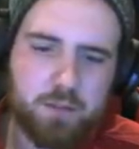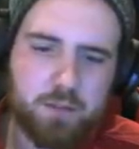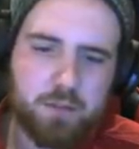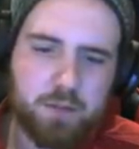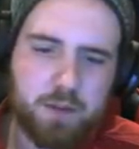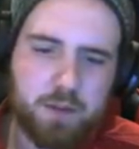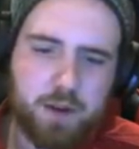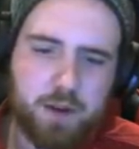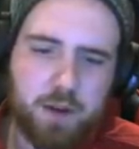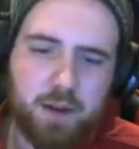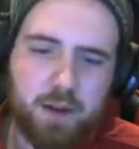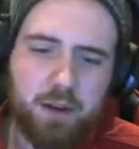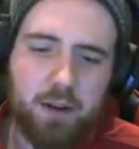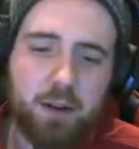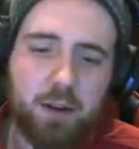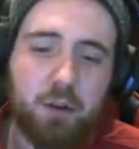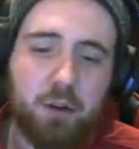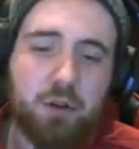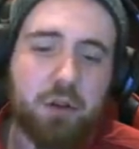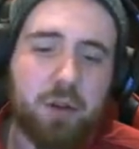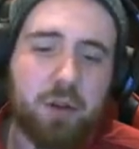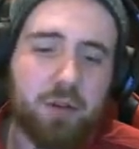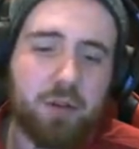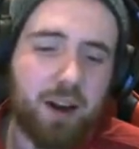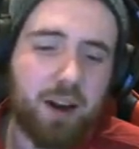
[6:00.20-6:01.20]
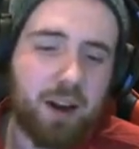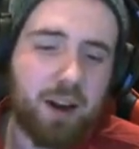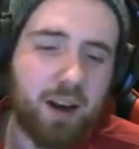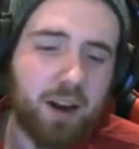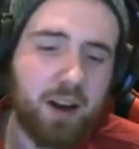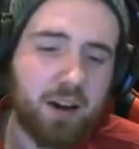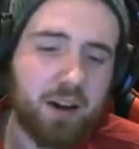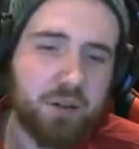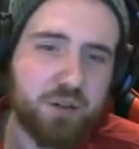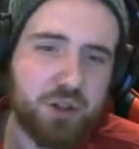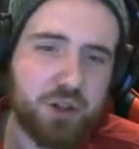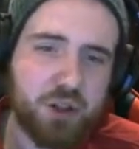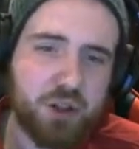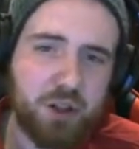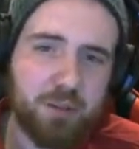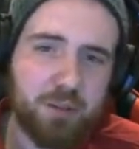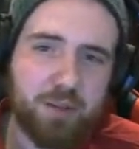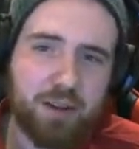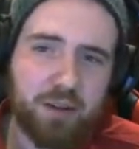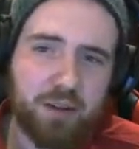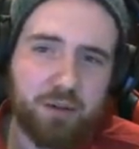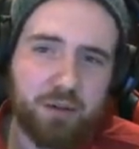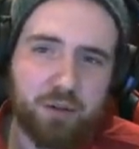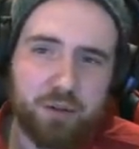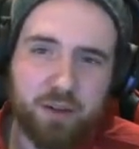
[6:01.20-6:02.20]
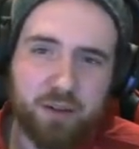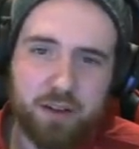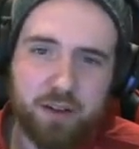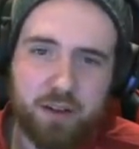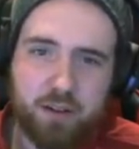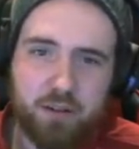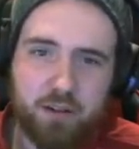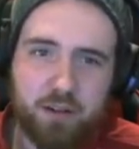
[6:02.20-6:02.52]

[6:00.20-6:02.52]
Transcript: I also have a lot of enchantment levels right now.